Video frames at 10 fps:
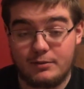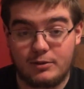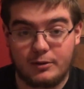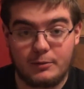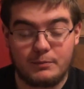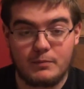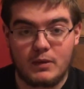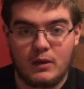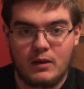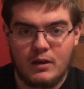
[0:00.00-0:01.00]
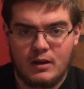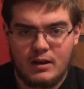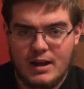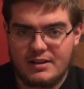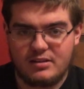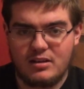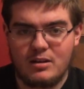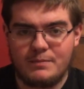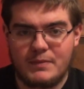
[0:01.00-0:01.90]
So that's it,